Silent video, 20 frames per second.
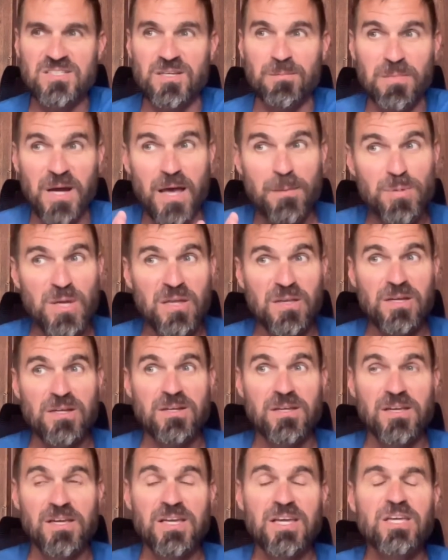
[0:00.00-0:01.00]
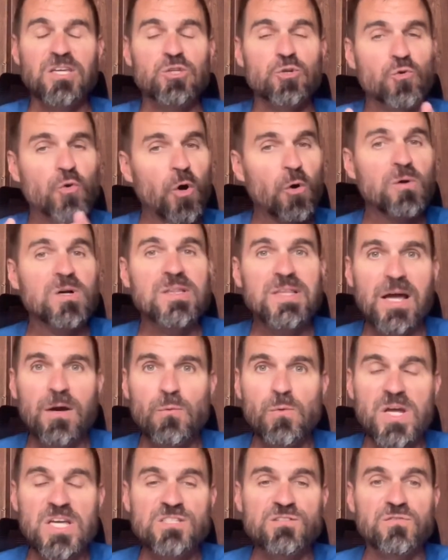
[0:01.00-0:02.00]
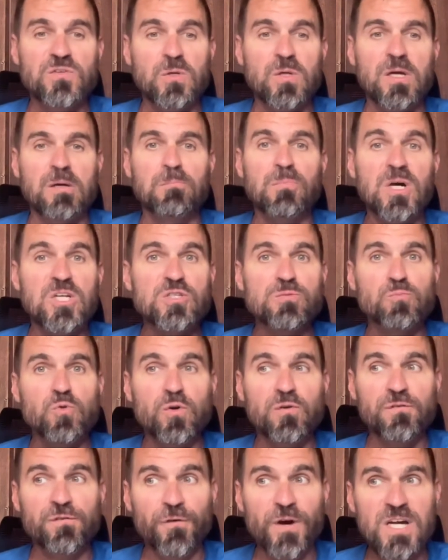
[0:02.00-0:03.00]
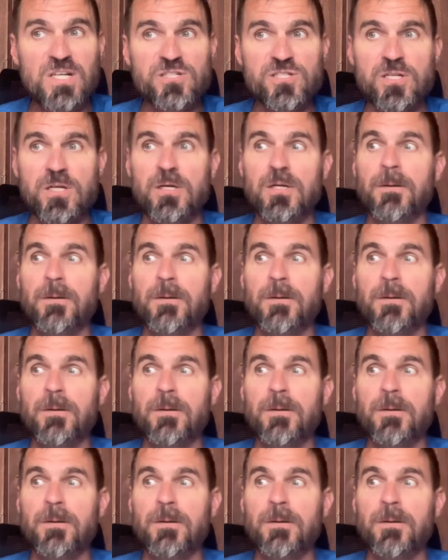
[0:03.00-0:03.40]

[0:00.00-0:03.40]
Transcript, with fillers: In my opinion, you'll go into that race feeling much more fresh